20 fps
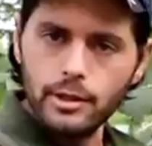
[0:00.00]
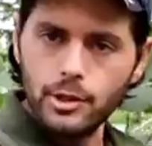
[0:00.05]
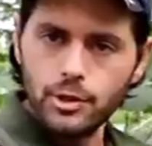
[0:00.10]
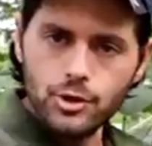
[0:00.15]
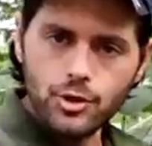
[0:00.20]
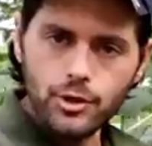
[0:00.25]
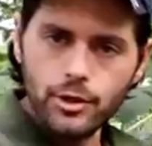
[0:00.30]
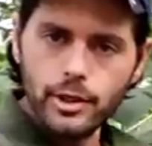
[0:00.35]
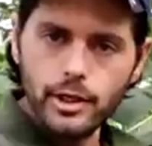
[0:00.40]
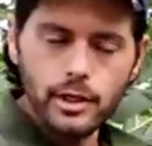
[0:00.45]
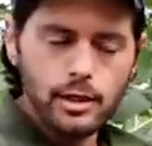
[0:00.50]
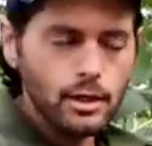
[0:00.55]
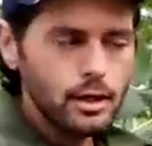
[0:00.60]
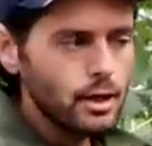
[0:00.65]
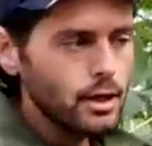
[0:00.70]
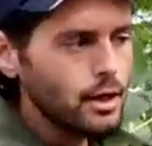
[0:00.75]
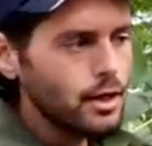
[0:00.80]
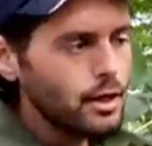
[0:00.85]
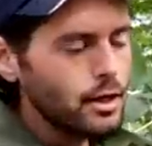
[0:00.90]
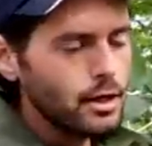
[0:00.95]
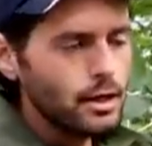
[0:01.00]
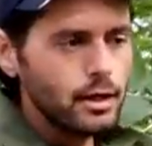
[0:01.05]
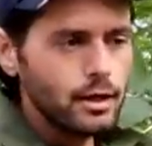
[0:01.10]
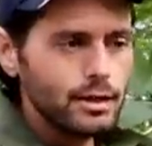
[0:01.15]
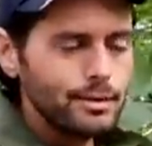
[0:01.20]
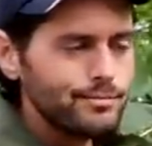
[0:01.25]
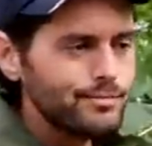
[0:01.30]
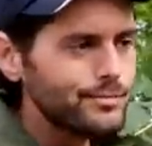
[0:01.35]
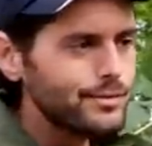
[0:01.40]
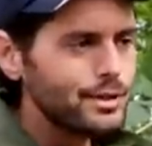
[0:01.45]
your tree.
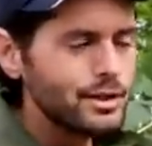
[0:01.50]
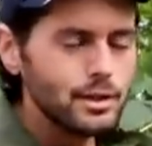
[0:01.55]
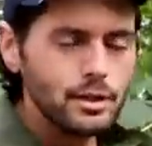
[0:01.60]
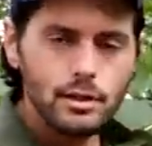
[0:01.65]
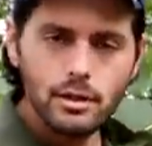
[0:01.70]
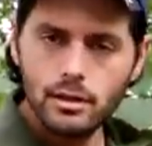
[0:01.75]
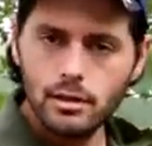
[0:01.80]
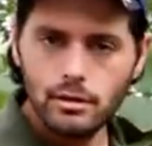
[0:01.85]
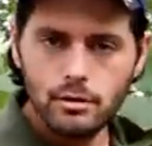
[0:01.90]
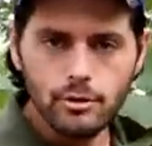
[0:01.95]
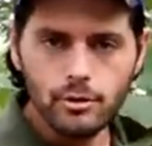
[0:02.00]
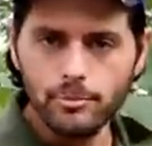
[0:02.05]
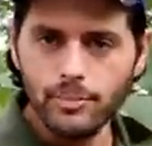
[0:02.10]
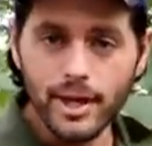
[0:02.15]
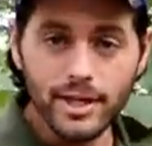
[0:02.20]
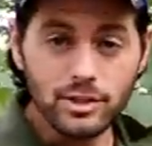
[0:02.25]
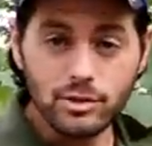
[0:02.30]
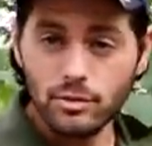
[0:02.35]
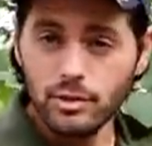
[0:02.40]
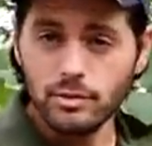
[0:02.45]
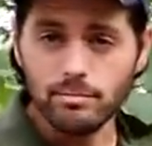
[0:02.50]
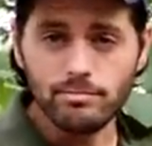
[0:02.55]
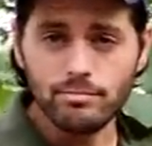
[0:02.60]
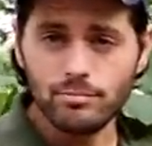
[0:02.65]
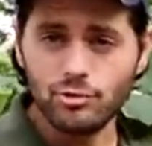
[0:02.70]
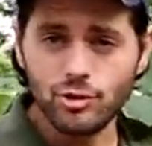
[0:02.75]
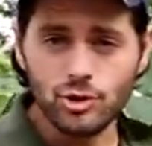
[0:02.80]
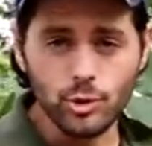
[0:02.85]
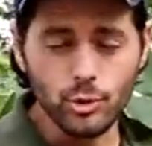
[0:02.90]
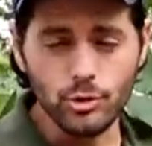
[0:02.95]
You're basically
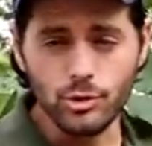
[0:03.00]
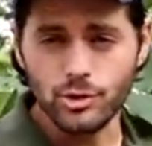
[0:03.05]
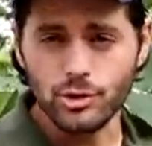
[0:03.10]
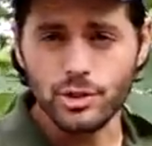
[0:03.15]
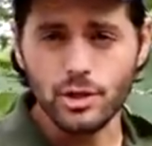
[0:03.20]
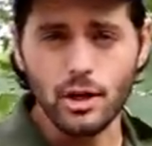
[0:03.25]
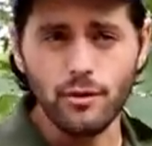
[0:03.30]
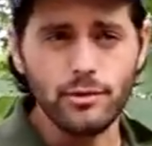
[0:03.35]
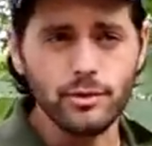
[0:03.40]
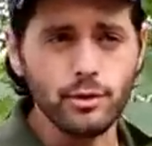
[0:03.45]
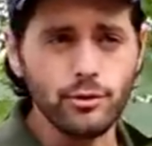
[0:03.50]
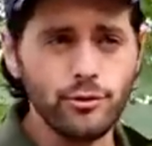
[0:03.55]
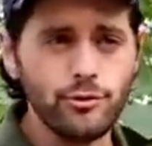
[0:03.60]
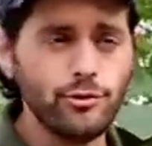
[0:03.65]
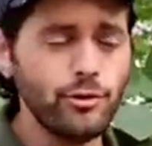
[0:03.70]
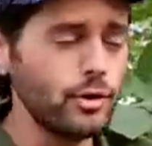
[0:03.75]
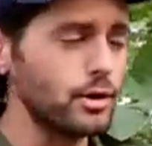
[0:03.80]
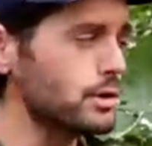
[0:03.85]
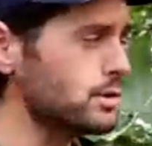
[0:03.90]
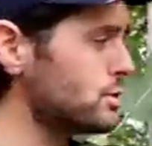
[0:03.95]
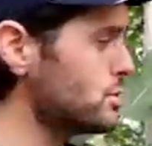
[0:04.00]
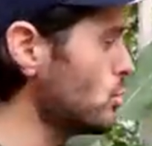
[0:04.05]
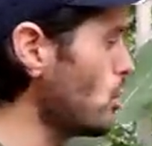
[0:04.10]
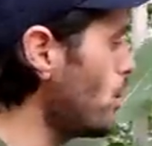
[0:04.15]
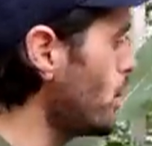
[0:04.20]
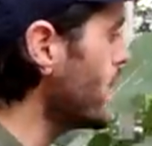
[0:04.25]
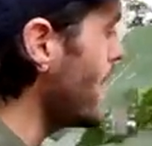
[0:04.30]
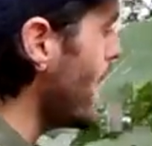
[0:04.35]
shooting yourself in the foot. So what we